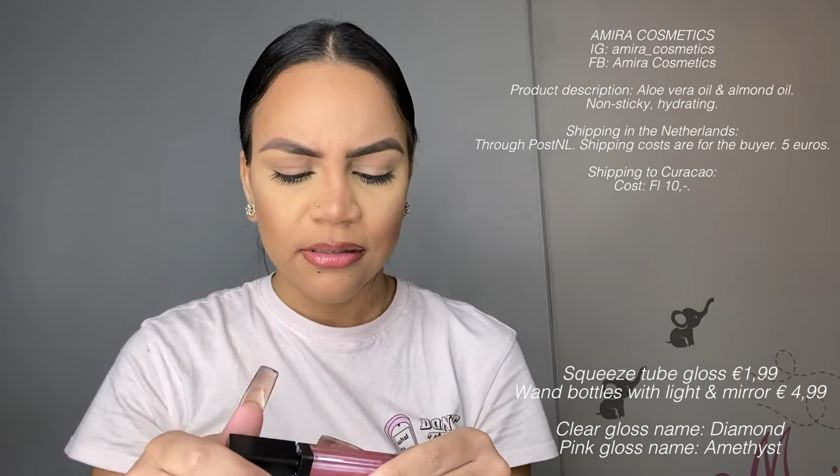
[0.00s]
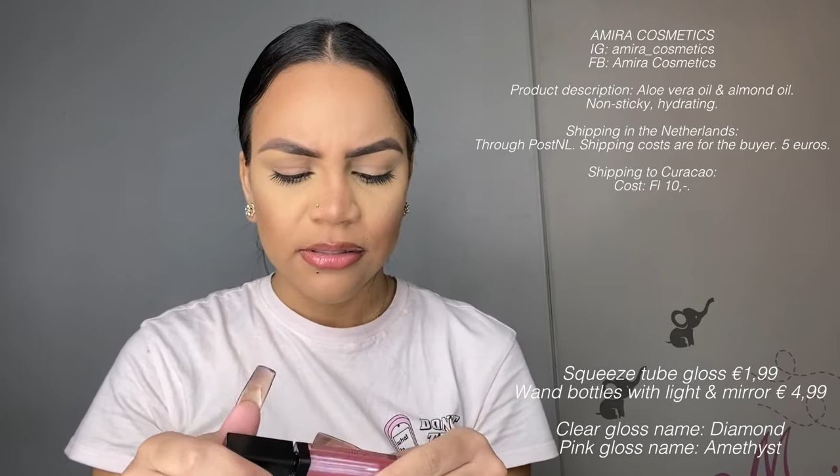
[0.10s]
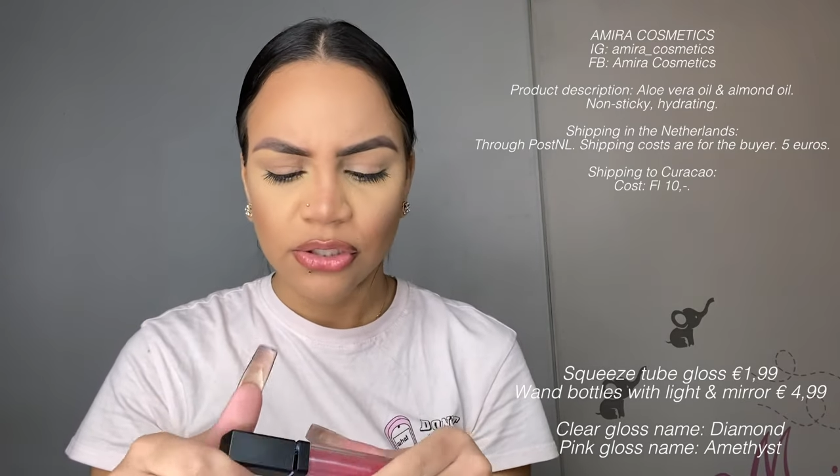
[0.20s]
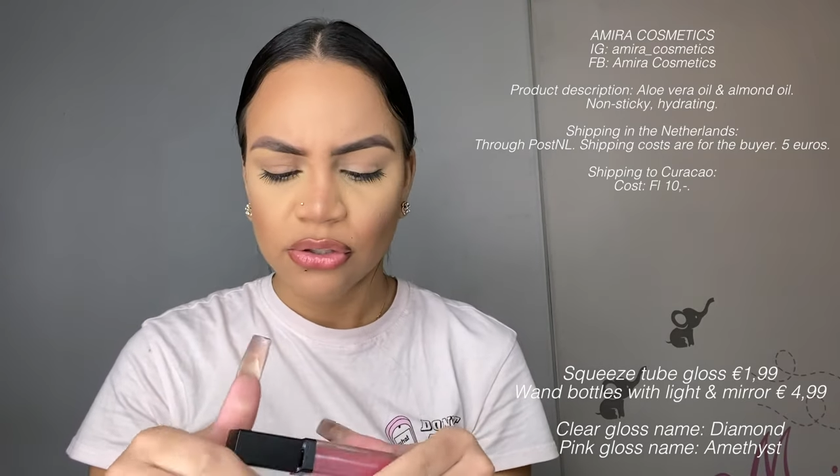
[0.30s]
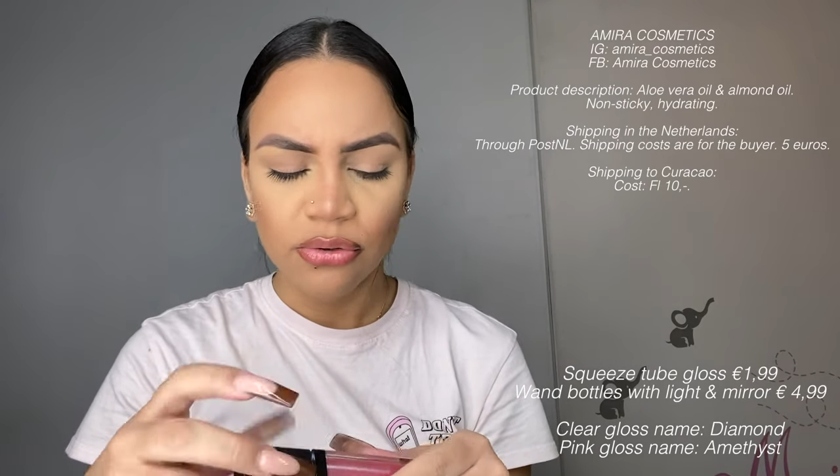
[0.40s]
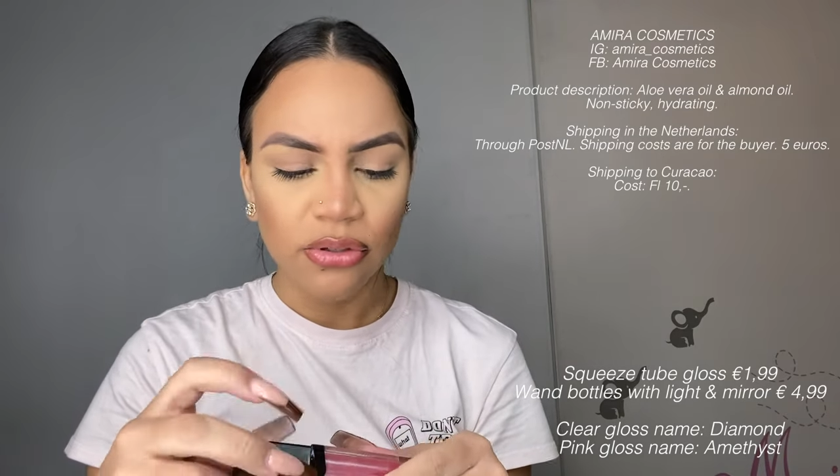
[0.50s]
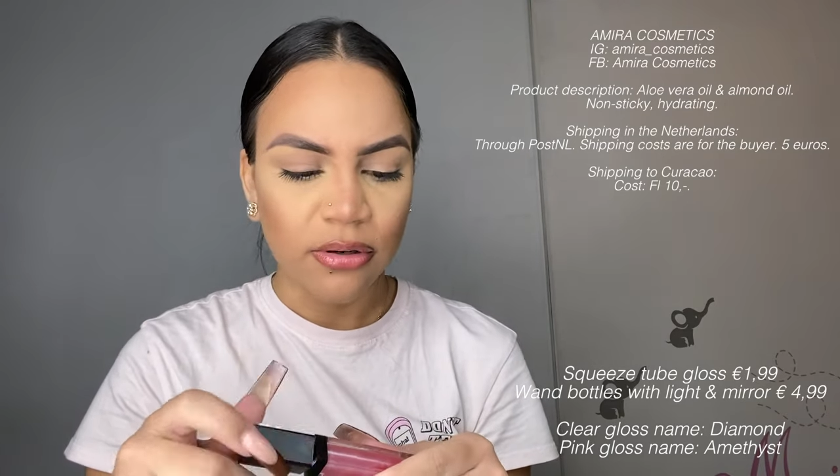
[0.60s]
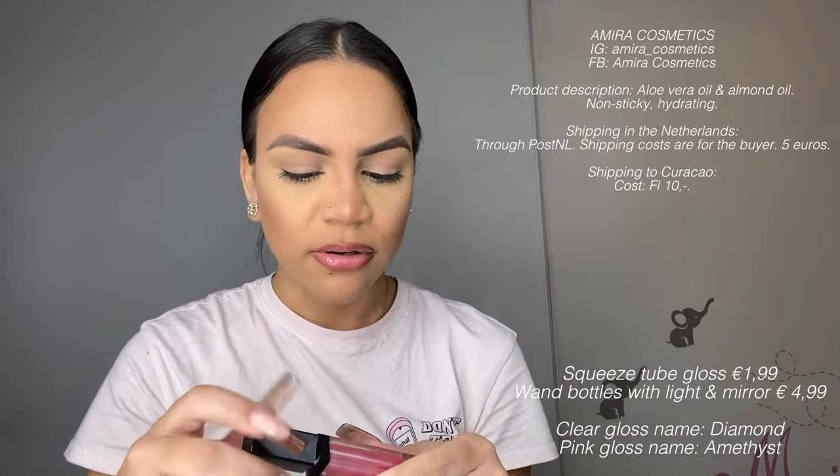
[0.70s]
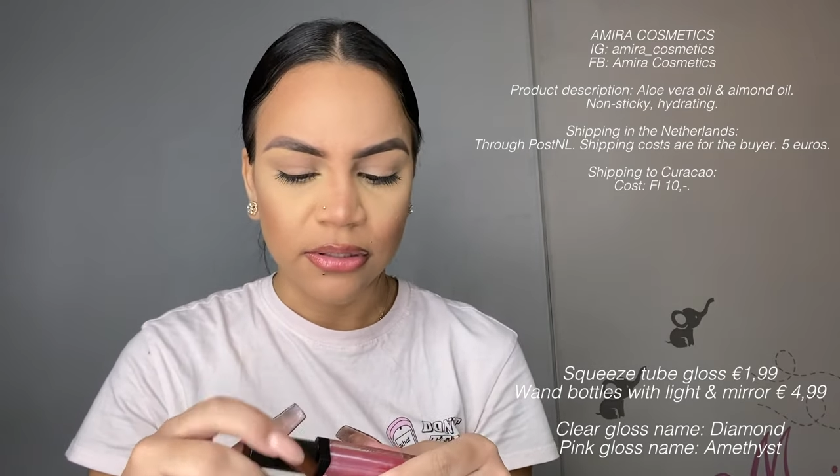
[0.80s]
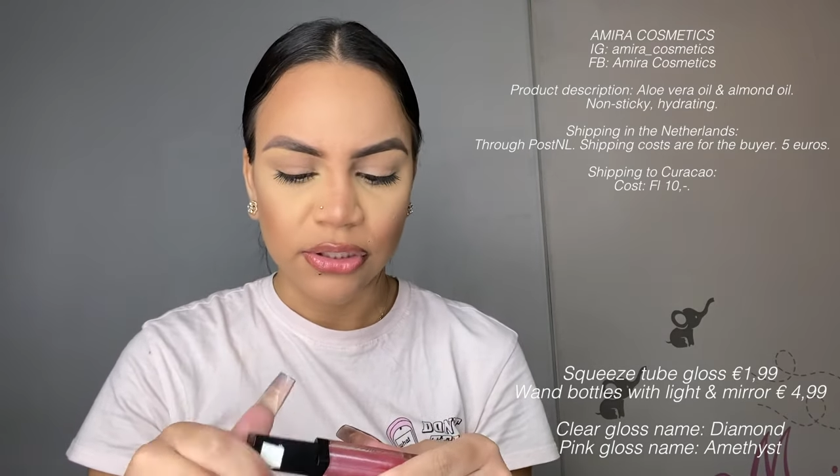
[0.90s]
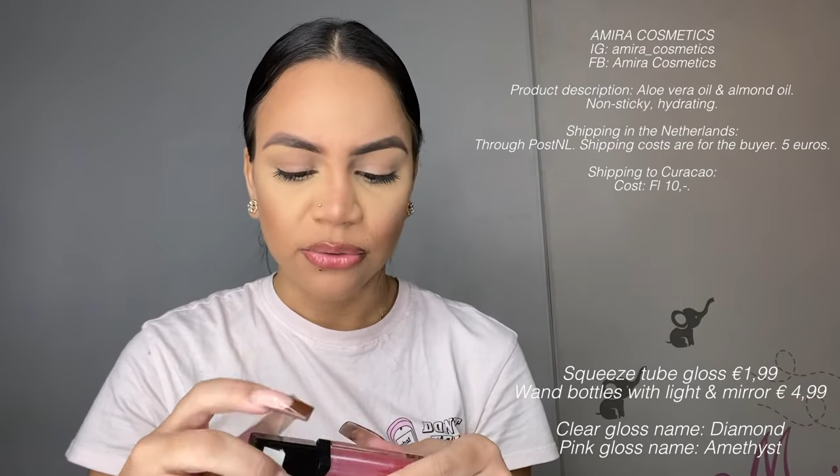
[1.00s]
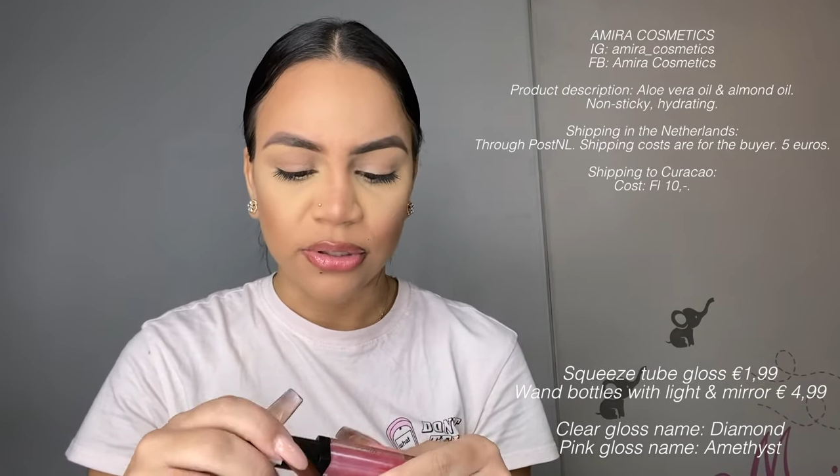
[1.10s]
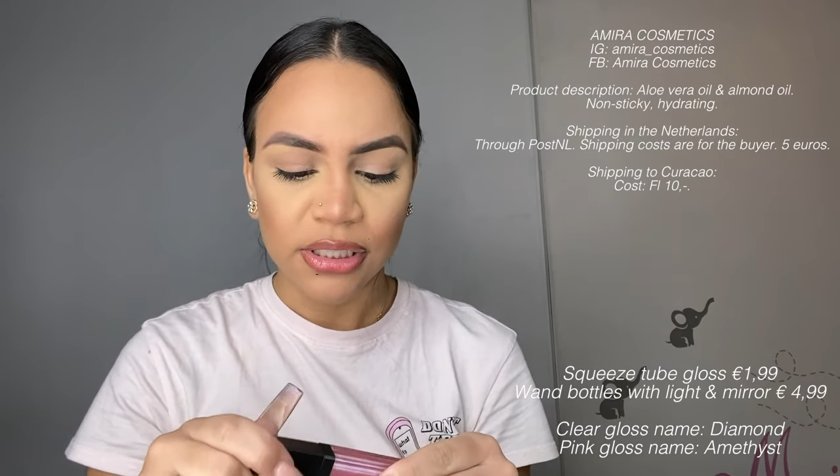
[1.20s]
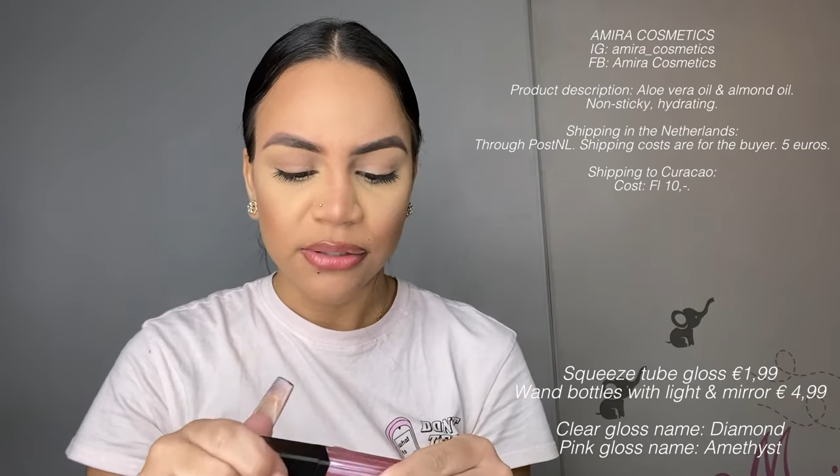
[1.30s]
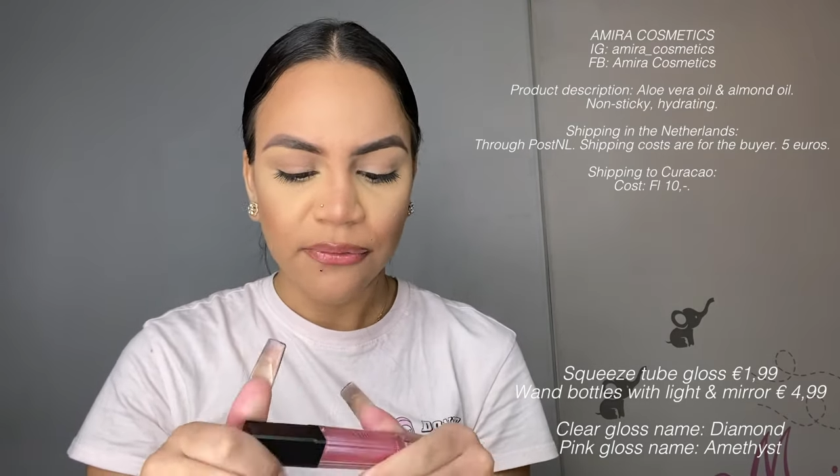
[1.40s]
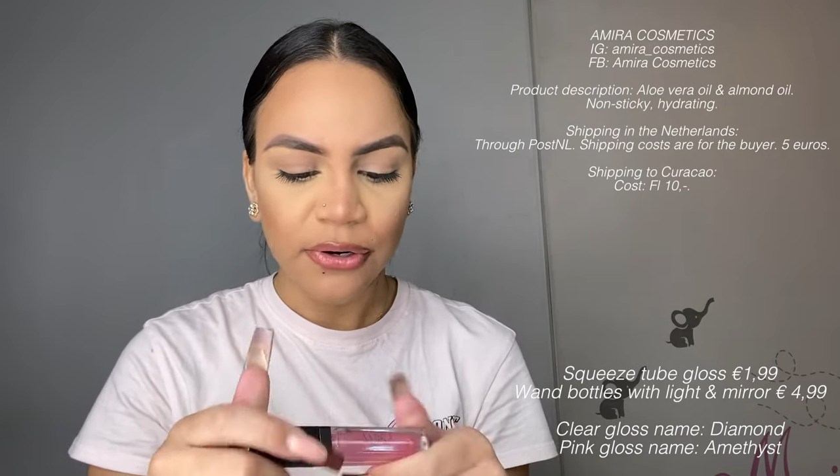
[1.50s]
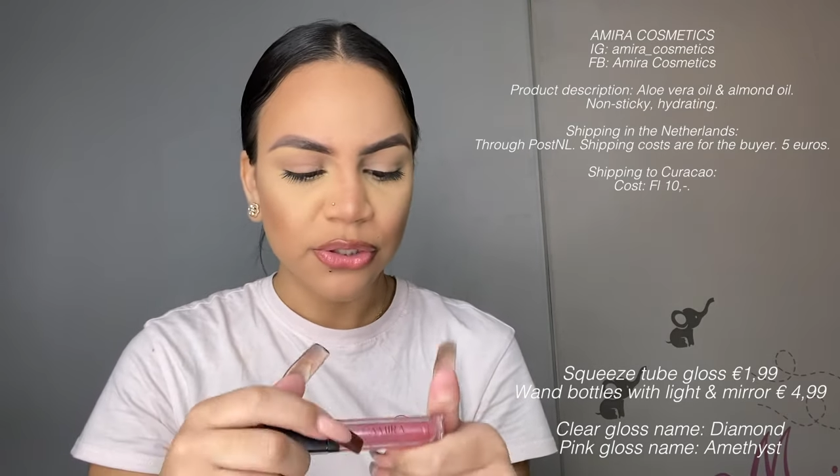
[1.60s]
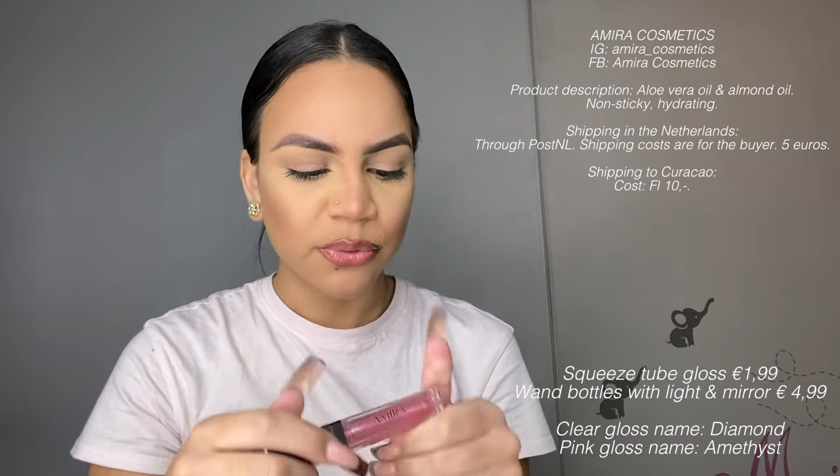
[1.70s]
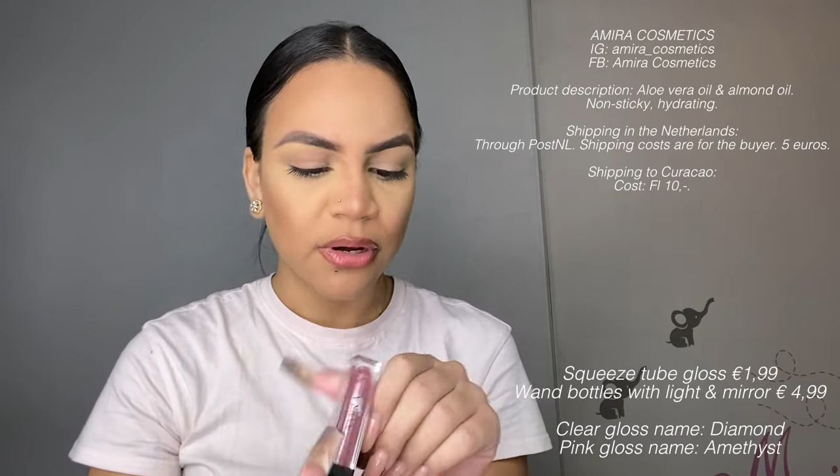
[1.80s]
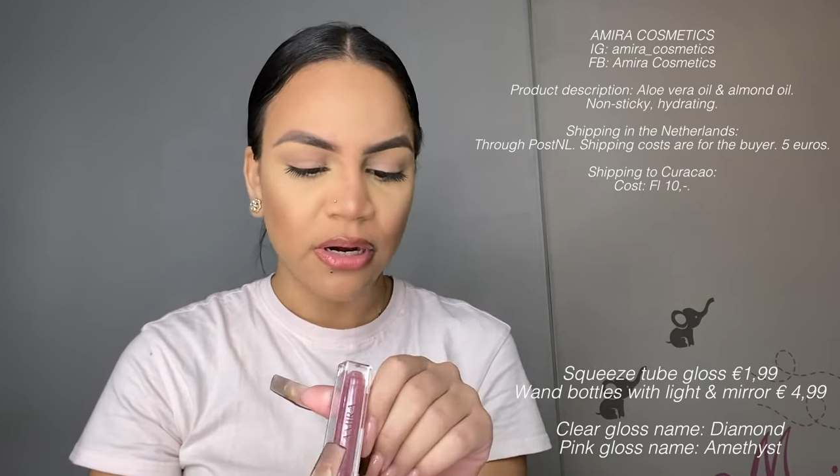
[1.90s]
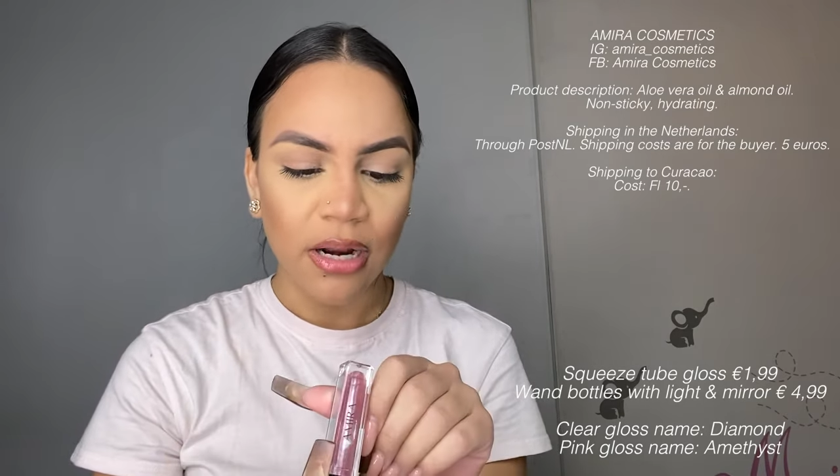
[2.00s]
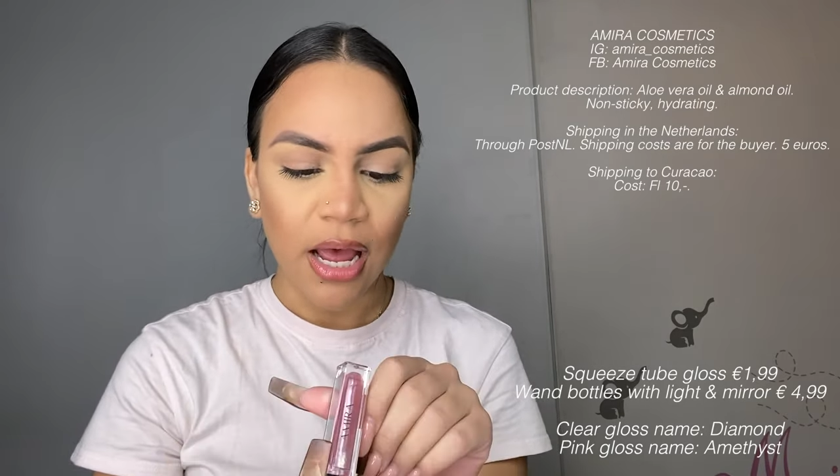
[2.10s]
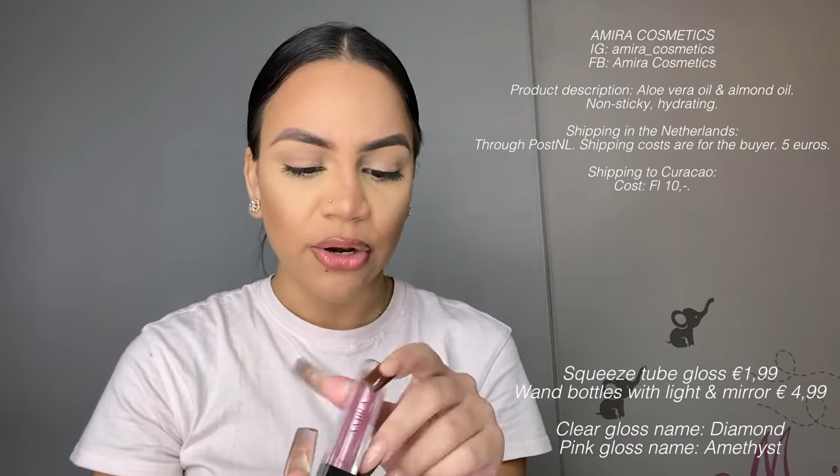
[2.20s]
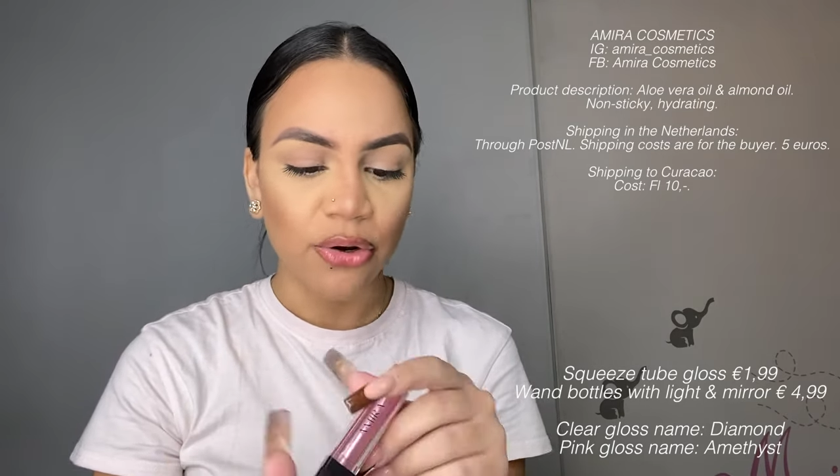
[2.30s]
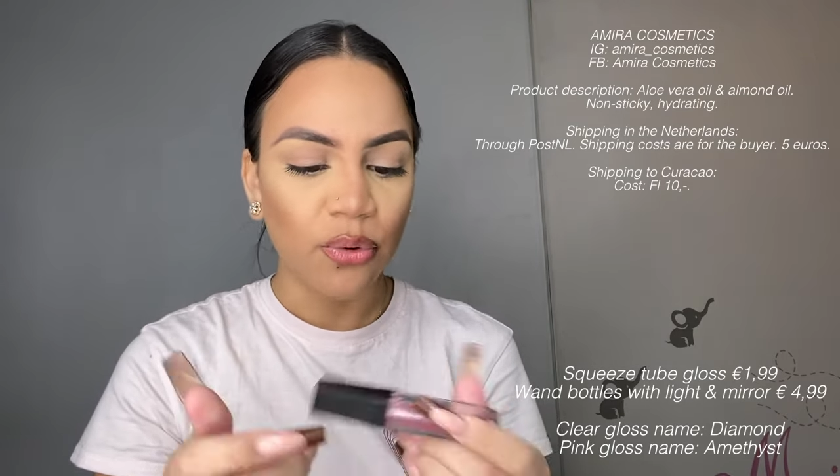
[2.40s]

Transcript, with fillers: so so good so this is the first one i don't know